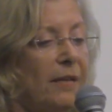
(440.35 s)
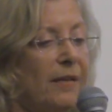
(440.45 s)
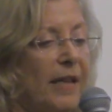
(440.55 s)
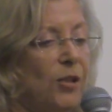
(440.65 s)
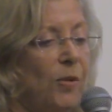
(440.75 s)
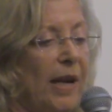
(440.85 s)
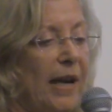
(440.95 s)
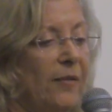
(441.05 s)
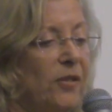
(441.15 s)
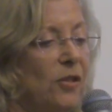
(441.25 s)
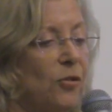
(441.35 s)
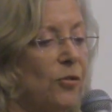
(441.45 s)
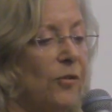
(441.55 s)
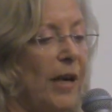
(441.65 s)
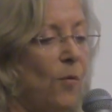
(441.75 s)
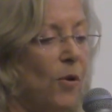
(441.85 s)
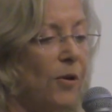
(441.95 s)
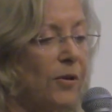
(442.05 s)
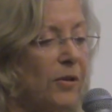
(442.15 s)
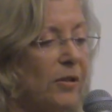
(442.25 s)
Then you have social
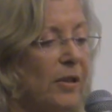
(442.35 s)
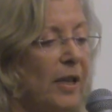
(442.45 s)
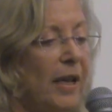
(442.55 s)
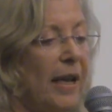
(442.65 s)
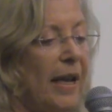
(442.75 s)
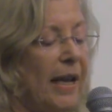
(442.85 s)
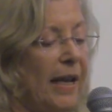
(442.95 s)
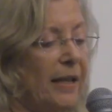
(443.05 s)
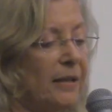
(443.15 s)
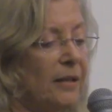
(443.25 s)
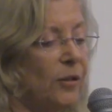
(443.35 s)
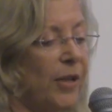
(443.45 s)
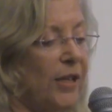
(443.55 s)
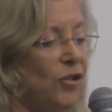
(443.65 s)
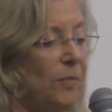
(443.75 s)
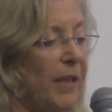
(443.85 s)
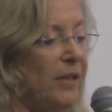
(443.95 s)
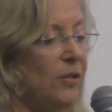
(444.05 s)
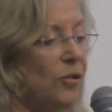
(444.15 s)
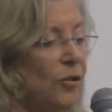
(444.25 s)
networks and
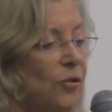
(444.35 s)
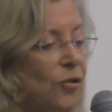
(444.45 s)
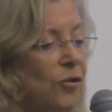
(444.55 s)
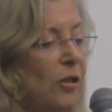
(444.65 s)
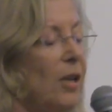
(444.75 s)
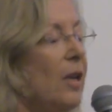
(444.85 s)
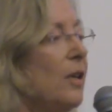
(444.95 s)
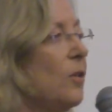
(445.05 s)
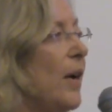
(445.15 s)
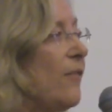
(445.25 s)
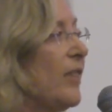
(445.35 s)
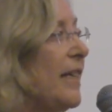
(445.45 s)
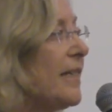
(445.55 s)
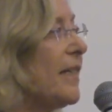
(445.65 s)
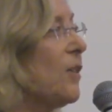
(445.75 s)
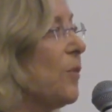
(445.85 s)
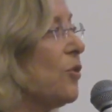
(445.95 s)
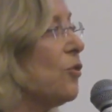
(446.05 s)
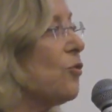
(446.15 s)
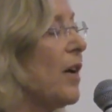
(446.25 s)
location-based search. You have LinkedIn,
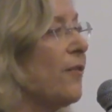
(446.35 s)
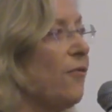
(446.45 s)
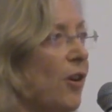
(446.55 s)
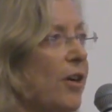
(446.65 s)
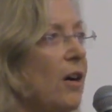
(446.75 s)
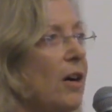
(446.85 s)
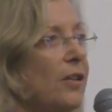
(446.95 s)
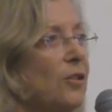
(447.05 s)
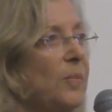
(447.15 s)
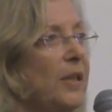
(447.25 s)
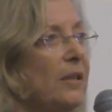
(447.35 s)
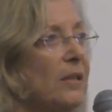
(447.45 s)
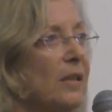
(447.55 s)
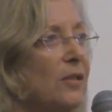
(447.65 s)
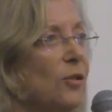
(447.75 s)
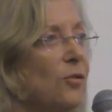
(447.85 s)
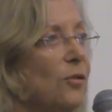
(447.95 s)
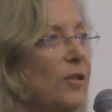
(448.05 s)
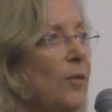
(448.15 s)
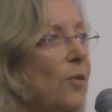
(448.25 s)
which is trying very hard to be a, a
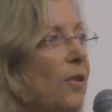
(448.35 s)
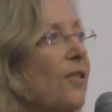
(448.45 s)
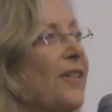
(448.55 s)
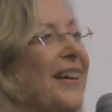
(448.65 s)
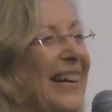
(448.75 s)
social network.